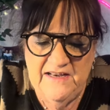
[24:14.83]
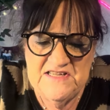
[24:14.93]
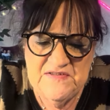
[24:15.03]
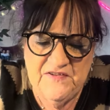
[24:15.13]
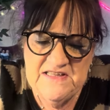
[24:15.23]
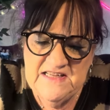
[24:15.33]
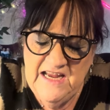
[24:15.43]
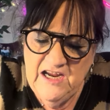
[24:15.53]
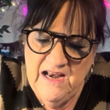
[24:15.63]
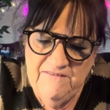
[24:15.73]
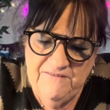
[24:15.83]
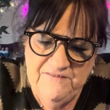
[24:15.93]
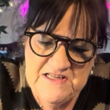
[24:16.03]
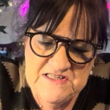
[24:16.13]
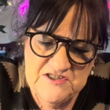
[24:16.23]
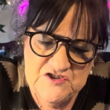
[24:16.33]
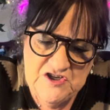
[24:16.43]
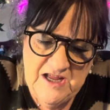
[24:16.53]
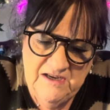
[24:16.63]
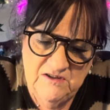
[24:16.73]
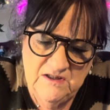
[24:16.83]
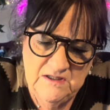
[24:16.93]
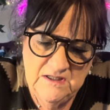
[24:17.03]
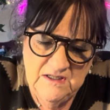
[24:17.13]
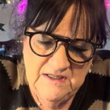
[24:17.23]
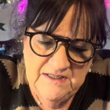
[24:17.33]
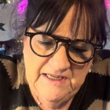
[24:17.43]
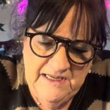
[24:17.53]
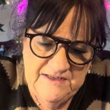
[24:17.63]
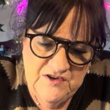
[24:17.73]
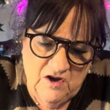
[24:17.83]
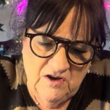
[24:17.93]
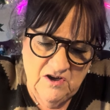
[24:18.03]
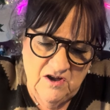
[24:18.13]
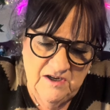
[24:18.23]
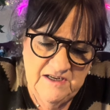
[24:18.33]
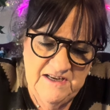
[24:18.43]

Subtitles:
He could have a physics channel and talk on it.